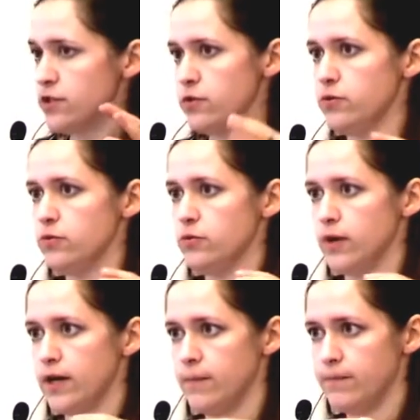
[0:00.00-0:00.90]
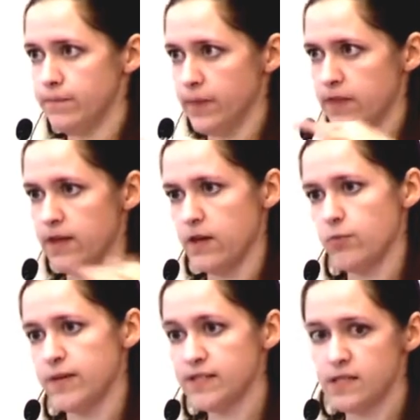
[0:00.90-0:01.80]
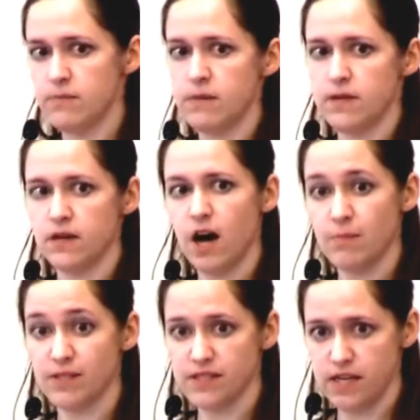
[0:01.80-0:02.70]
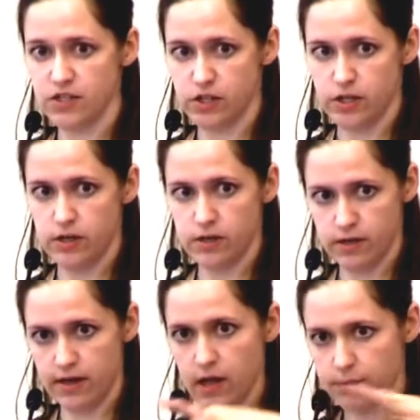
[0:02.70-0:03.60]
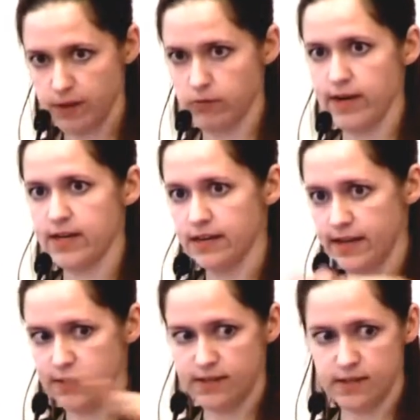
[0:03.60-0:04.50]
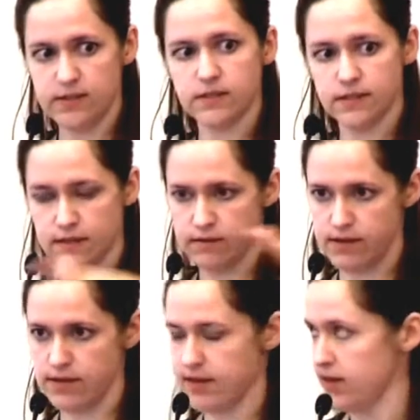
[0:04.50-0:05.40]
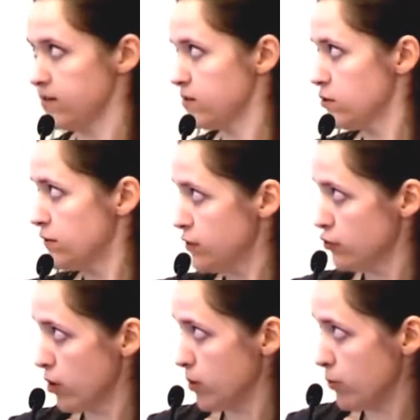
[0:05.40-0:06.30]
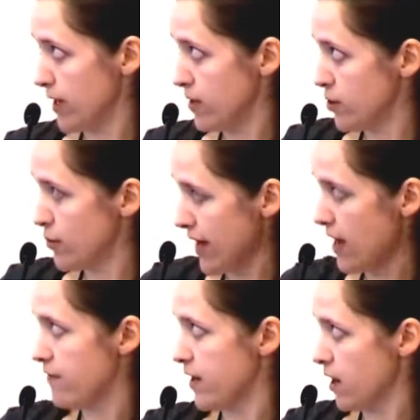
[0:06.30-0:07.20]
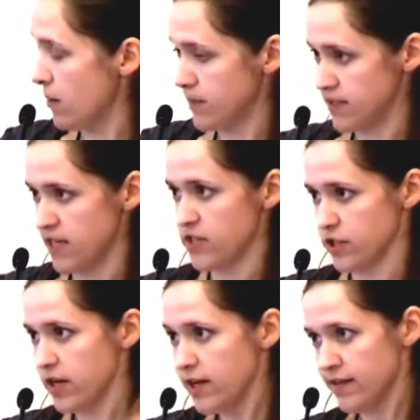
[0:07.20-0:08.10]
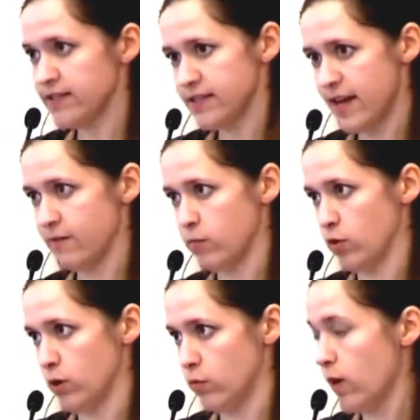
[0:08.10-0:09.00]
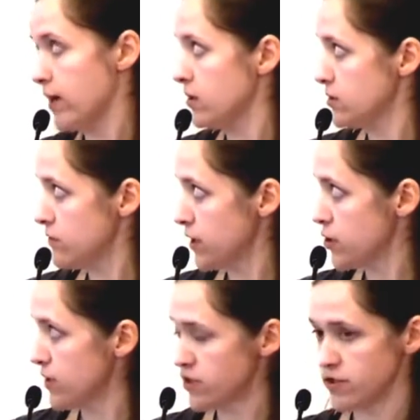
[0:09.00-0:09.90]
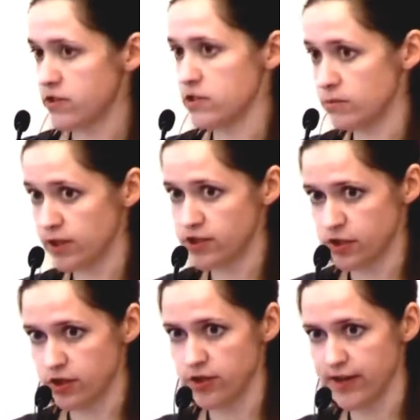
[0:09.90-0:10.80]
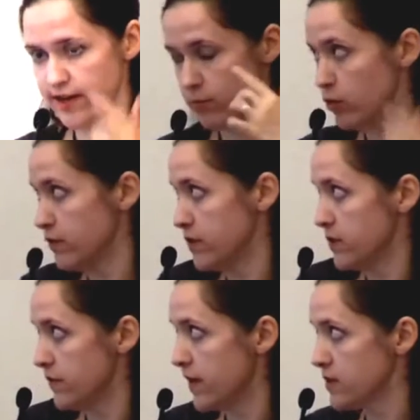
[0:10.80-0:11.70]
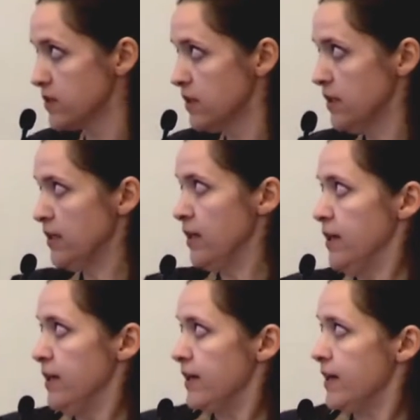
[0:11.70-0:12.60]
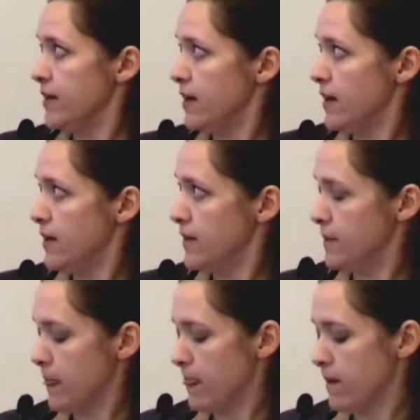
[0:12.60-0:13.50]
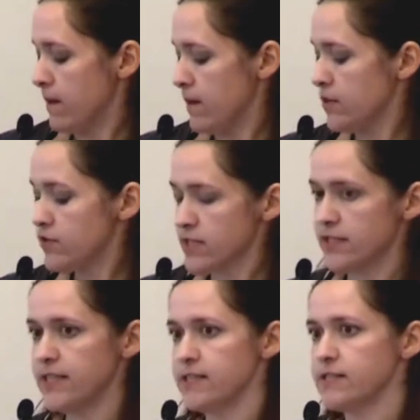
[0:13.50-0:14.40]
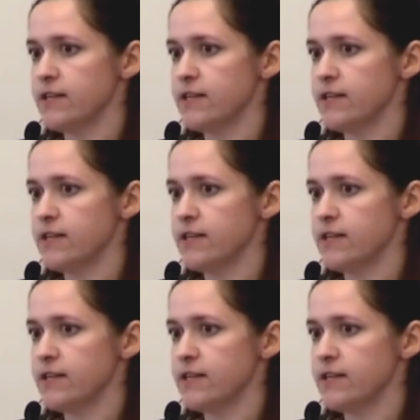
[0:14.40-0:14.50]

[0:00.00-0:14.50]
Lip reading: to, that obesity may be a compensation in helping regulate these insulin and things. And so if you're normal weight, you don't have that compensation. They tend to have more wild fluctuations in their blood sugar and have more of this effect. And interestingly, in a